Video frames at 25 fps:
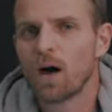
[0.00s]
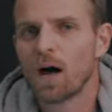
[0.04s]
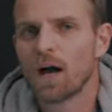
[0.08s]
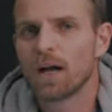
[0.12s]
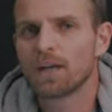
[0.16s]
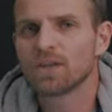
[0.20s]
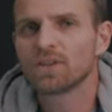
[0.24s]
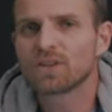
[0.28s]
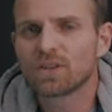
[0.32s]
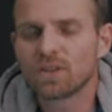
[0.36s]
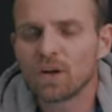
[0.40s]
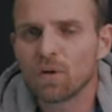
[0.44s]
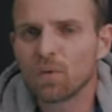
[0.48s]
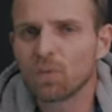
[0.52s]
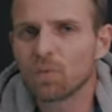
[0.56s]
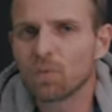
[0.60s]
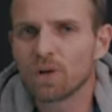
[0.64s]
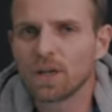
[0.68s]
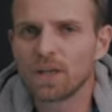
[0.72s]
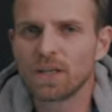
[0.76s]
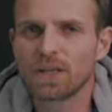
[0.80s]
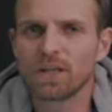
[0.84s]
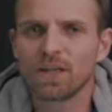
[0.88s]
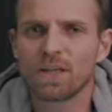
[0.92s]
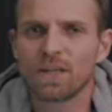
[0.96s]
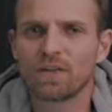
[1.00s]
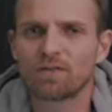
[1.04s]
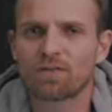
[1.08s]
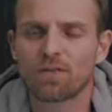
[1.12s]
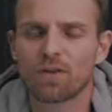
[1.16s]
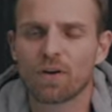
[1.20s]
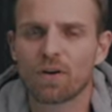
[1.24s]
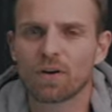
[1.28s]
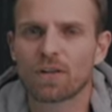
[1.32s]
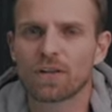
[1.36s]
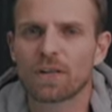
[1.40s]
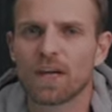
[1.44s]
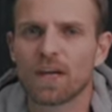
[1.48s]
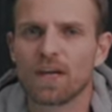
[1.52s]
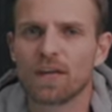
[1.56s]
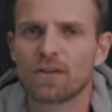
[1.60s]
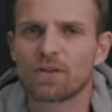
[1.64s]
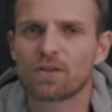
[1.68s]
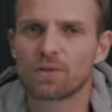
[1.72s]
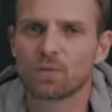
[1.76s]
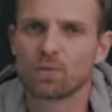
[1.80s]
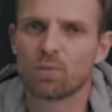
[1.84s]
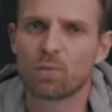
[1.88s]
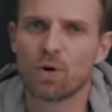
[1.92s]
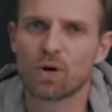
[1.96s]
I don't really need
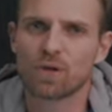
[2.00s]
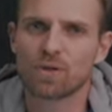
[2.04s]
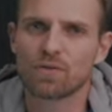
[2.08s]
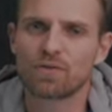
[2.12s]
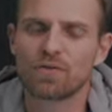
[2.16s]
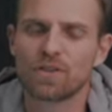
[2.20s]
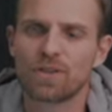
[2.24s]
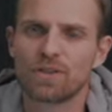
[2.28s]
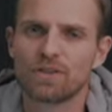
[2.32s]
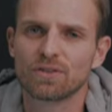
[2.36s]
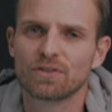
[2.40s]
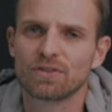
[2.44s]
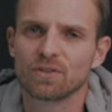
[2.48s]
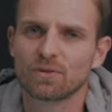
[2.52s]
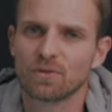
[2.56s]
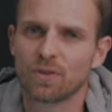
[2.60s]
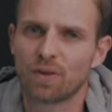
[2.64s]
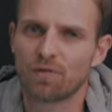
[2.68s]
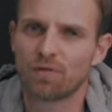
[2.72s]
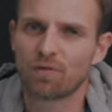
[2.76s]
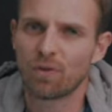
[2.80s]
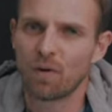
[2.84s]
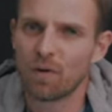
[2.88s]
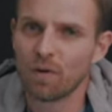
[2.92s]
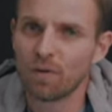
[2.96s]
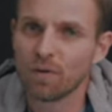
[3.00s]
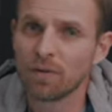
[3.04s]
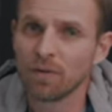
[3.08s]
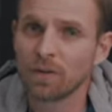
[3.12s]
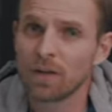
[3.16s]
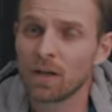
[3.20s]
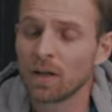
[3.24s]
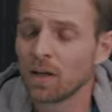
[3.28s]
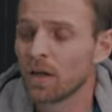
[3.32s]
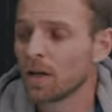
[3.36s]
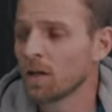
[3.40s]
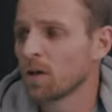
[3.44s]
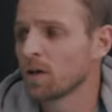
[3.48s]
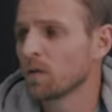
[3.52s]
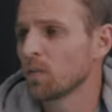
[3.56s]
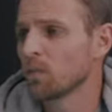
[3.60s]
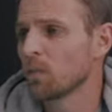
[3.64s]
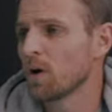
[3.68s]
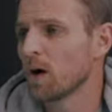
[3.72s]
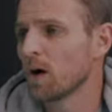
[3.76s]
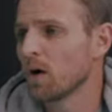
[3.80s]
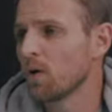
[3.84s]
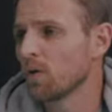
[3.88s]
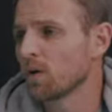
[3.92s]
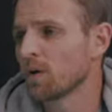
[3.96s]
4K to watch videos on a phone.
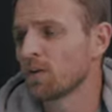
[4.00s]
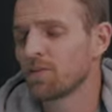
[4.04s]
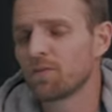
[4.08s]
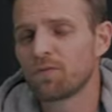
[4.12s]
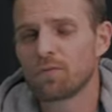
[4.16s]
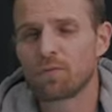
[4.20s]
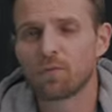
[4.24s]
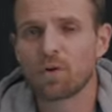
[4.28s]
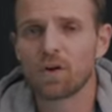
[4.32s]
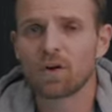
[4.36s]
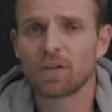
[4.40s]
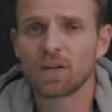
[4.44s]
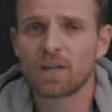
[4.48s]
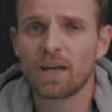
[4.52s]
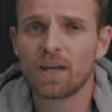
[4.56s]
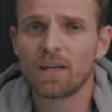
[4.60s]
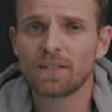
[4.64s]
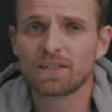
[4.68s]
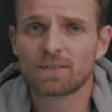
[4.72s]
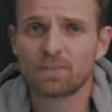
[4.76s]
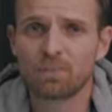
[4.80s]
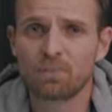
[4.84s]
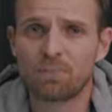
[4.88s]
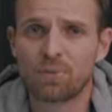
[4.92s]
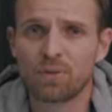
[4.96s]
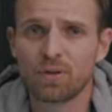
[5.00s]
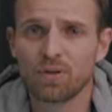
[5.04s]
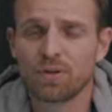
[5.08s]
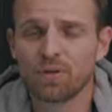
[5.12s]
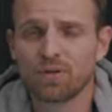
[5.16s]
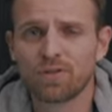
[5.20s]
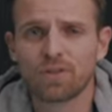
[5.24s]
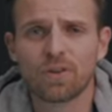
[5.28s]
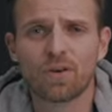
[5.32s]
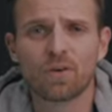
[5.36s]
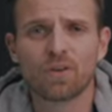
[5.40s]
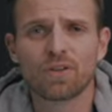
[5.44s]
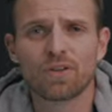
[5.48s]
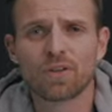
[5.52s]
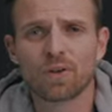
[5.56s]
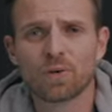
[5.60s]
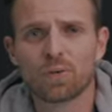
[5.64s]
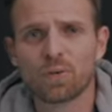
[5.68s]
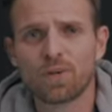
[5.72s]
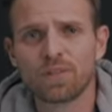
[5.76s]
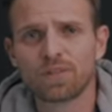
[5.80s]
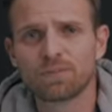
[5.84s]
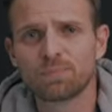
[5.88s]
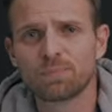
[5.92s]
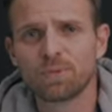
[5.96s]
Well, if 4K is beautiful and
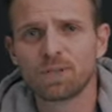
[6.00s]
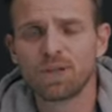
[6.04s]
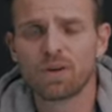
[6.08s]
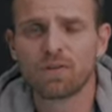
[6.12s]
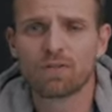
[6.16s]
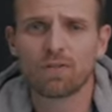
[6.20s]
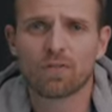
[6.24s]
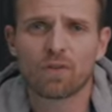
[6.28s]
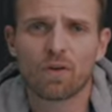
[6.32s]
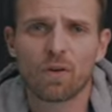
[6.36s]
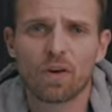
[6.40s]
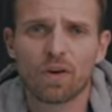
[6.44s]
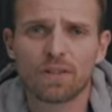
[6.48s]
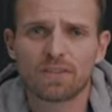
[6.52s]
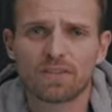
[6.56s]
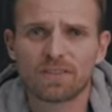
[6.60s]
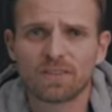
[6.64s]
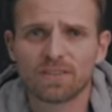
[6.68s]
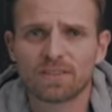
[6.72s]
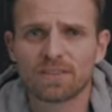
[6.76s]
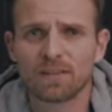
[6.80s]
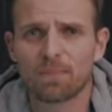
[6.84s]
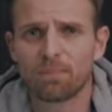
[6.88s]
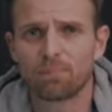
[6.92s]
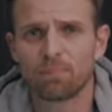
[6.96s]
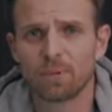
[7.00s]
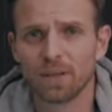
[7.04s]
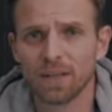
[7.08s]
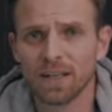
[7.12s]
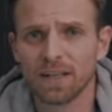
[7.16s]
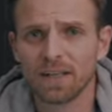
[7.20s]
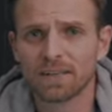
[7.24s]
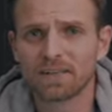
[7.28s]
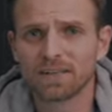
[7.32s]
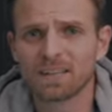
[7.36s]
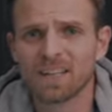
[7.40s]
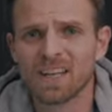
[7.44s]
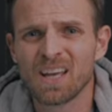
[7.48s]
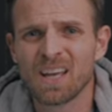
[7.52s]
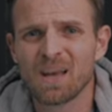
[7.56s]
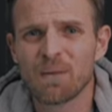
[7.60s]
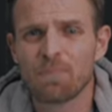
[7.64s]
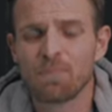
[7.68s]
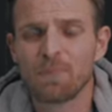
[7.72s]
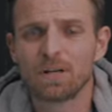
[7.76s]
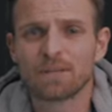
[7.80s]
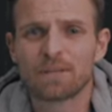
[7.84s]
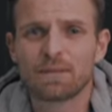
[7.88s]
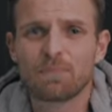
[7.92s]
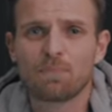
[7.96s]
crispy, of course it's a plus,
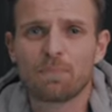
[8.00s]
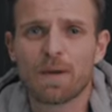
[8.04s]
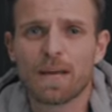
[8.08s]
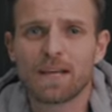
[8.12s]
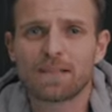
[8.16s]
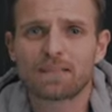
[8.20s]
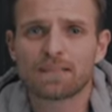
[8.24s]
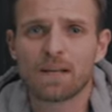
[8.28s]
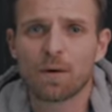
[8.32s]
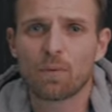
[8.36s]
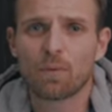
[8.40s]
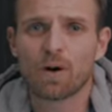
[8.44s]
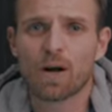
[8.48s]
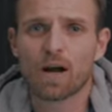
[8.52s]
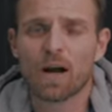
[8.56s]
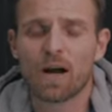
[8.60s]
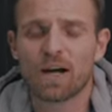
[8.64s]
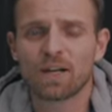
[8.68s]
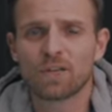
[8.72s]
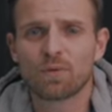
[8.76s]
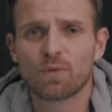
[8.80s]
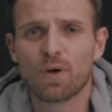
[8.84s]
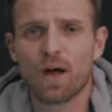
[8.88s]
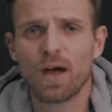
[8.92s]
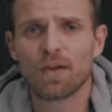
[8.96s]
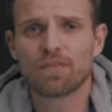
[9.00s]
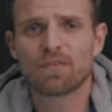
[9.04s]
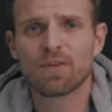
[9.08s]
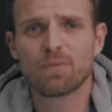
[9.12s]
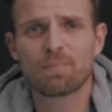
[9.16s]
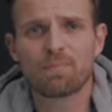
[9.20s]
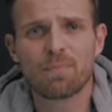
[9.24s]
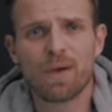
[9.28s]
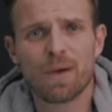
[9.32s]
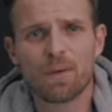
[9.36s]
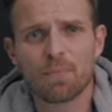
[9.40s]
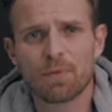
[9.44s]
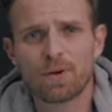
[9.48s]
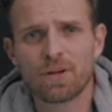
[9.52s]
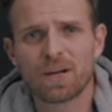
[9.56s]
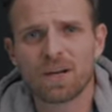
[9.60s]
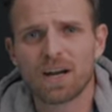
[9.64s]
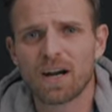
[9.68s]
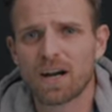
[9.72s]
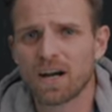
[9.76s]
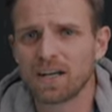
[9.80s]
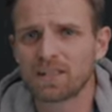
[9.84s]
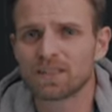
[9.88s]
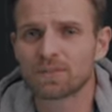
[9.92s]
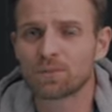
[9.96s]
but it makes our hard drive and memory
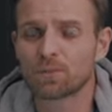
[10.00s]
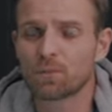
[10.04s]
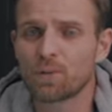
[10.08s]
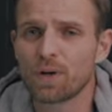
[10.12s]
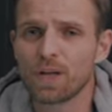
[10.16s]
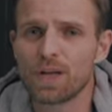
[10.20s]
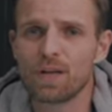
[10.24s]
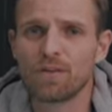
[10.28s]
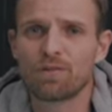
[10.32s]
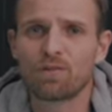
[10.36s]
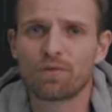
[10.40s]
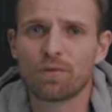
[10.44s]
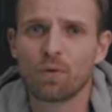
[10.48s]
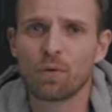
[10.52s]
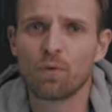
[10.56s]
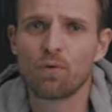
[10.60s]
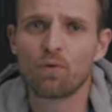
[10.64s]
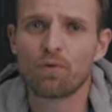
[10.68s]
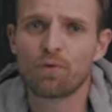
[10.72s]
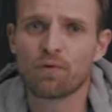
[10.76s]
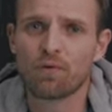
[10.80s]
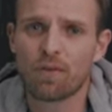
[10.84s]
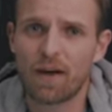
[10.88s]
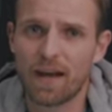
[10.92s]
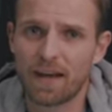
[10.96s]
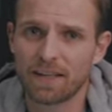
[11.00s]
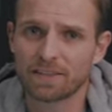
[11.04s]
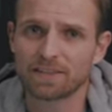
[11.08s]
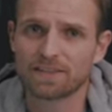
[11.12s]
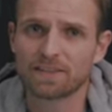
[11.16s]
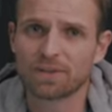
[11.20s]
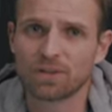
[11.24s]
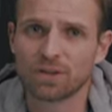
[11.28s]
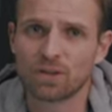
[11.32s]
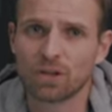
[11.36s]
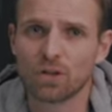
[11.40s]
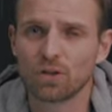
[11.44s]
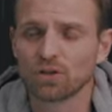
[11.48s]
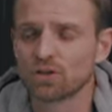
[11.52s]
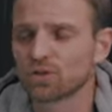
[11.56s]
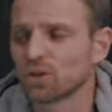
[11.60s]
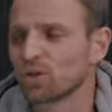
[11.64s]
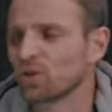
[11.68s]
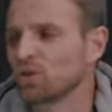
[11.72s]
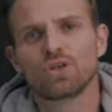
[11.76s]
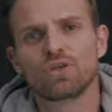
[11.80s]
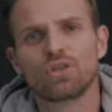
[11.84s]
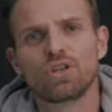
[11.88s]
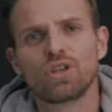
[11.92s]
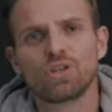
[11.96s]
cards really full fast, you know, so
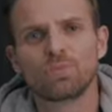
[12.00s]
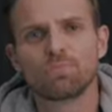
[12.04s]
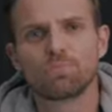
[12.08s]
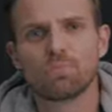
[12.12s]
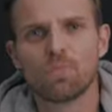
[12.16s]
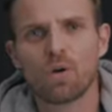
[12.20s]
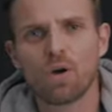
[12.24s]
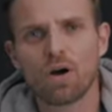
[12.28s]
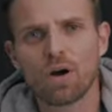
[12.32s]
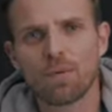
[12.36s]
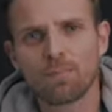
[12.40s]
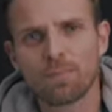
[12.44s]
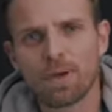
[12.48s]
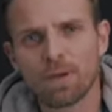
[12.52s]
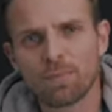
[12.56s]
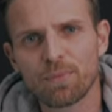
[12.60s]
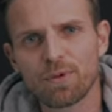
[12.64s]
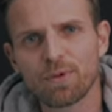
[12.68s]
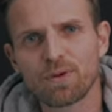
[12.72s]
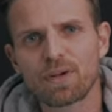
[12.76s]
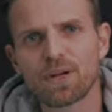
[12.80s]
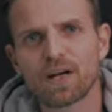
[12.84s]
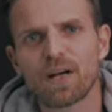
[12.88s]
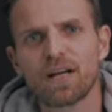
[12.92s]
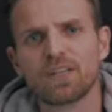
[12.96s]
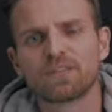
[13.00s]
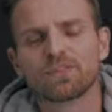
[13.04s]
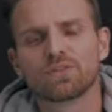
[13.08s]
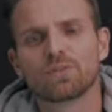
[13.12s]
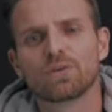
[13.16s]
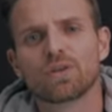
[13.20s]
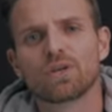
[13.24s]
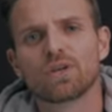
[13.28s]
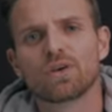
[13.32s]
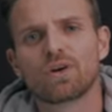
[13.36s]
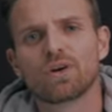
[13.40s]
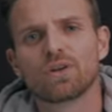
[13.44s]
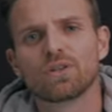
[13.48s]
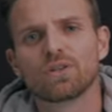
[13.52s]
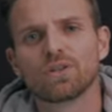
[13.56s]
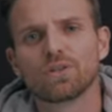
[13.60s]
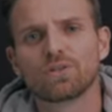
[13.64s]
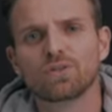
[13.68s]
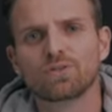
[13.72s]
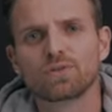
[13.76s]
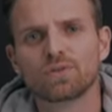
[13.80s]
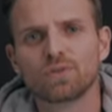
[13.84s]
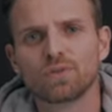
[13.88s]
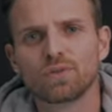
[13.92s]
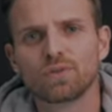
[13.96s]
you need more memory cards to record
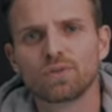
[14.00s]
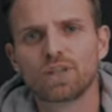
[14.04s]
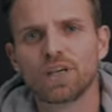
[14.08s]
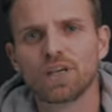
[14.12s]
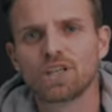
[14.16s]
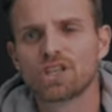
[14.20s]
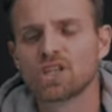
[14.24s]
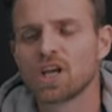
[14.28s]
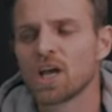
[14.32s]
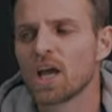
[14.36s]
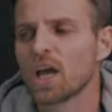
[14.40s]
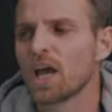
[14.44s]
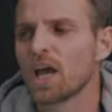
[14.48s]
those footage